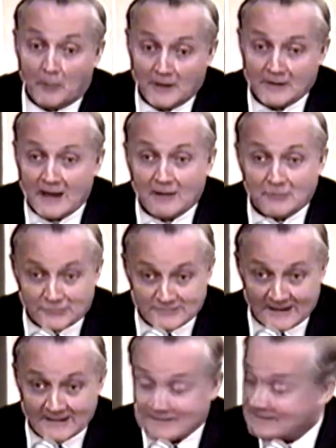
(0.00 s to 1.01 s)
We'll now
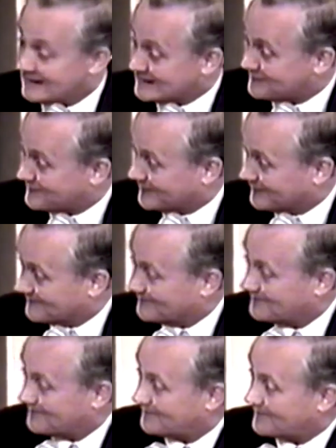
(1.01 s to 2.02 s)
take the next view.
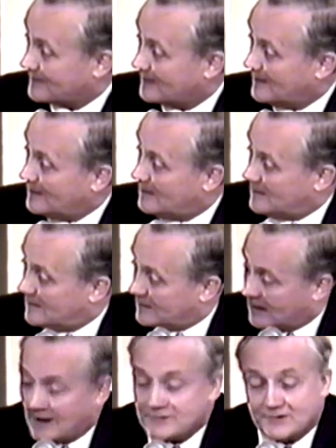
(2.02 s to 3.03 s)

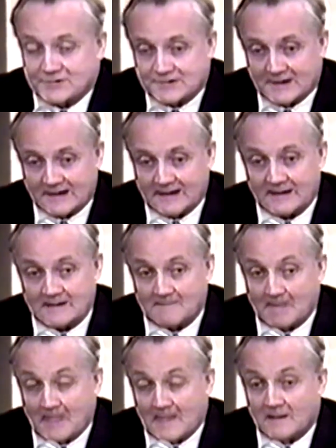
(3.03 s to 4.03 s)
As you see,
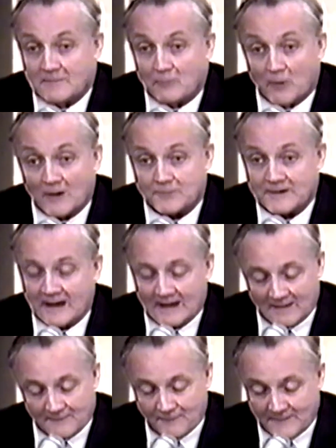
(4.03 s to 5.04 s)
what we
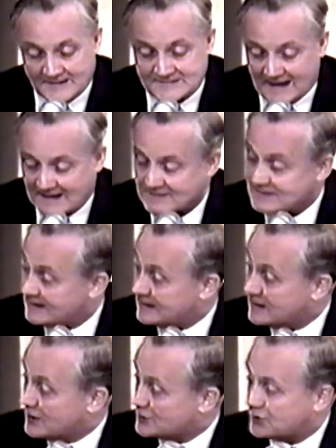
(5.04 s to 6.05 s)
have is actually
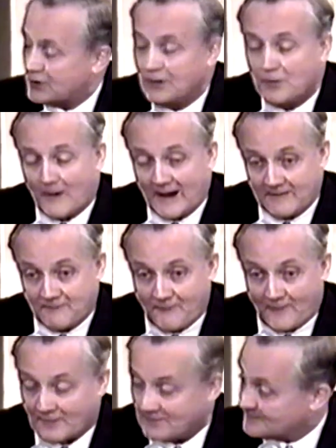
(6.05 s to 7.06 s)
two
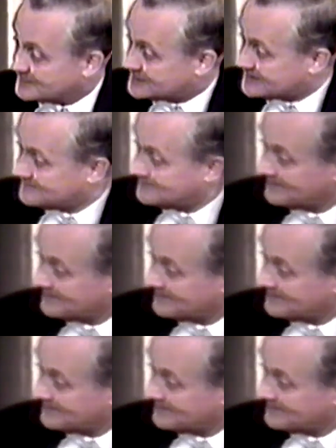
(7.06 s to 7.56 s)
waveforms